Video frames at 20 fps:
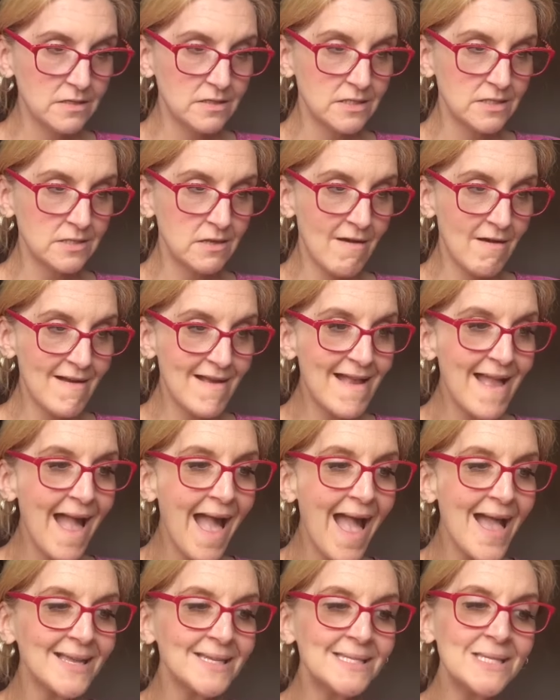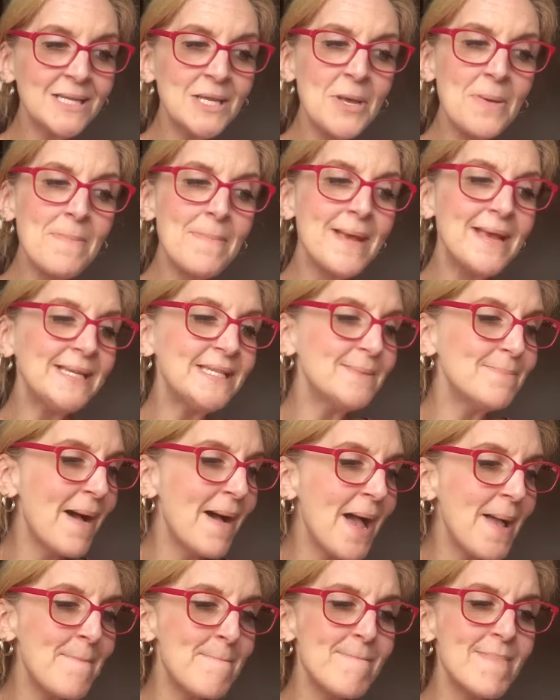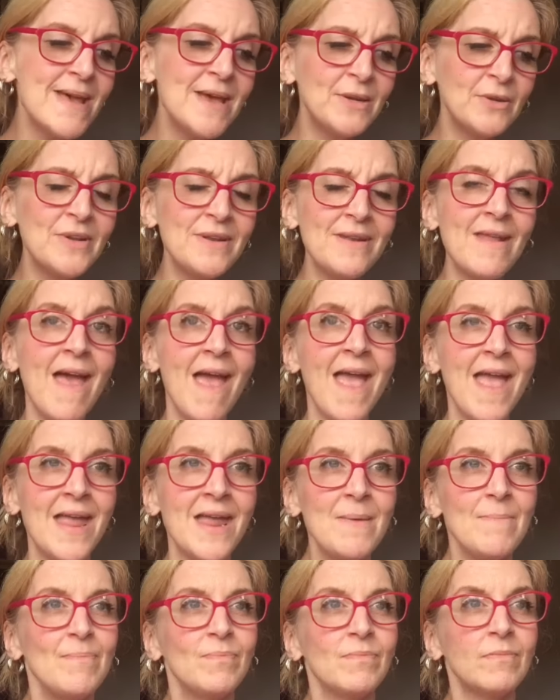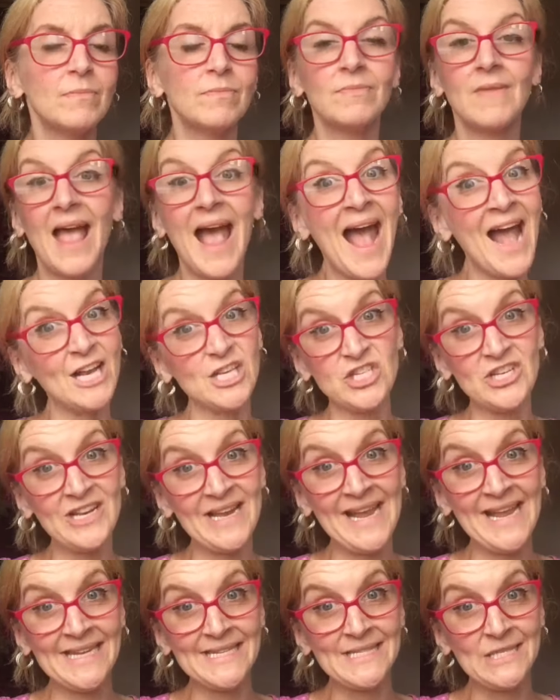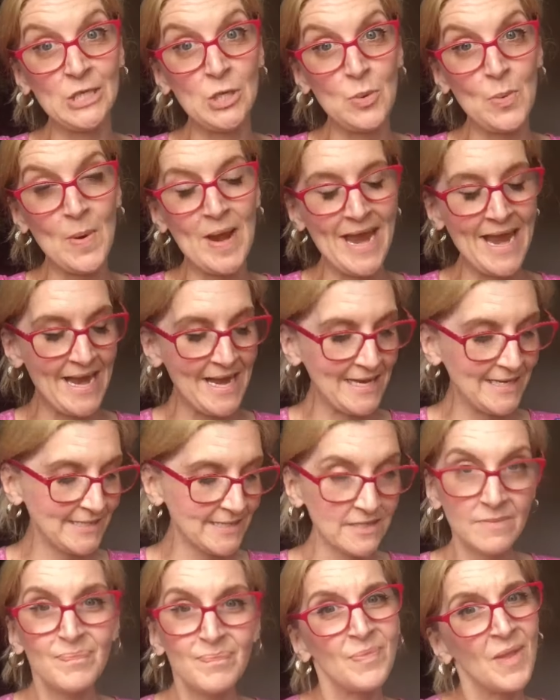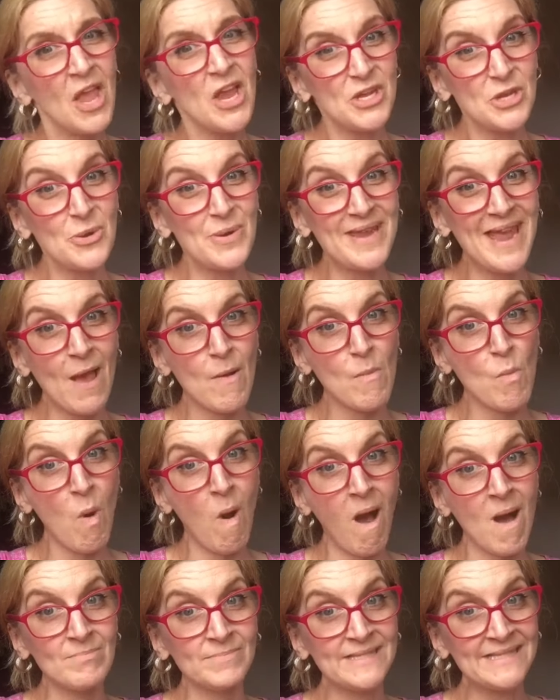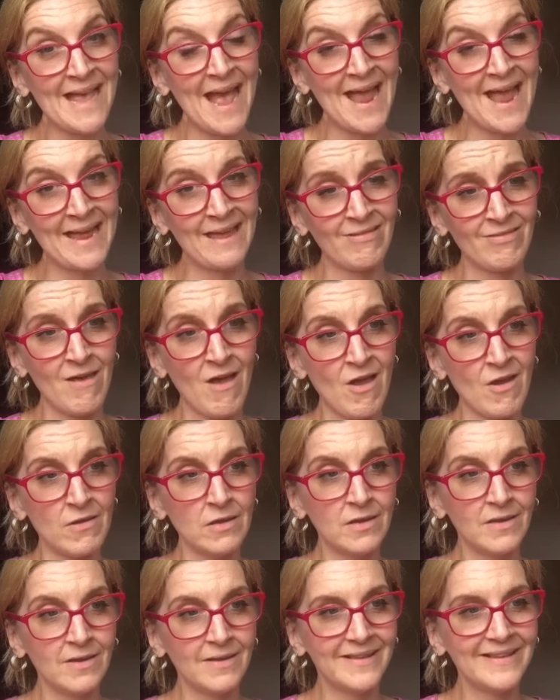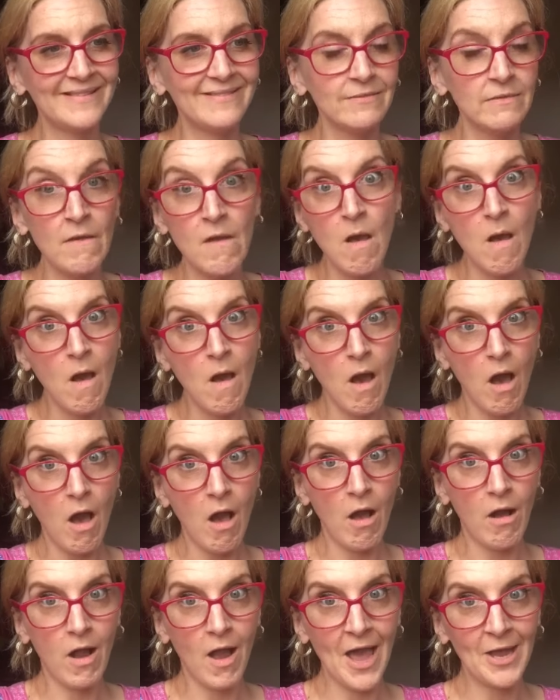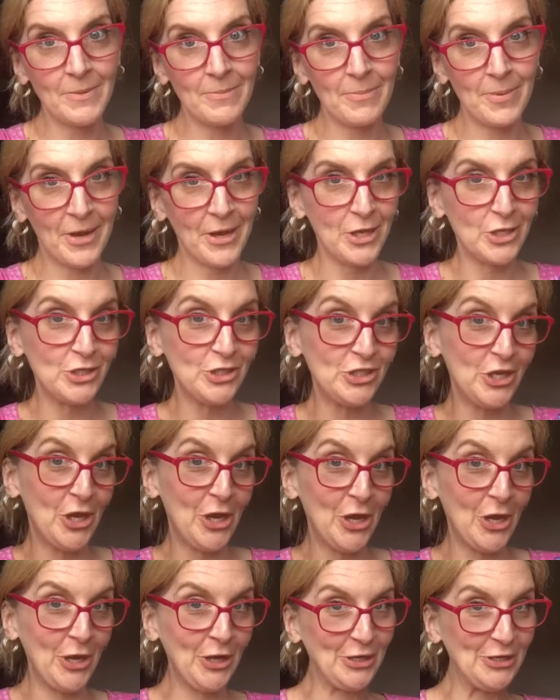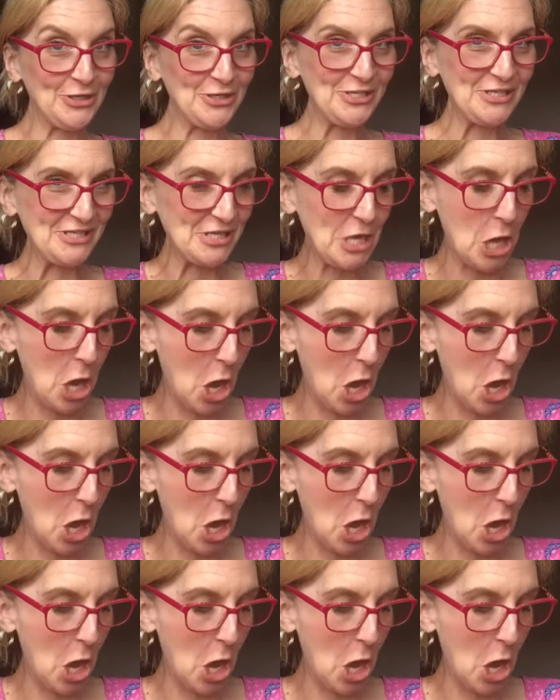Sarcasm is my middle name. Actually, it's Louise. You get what I'm saying, though. I can be a tease.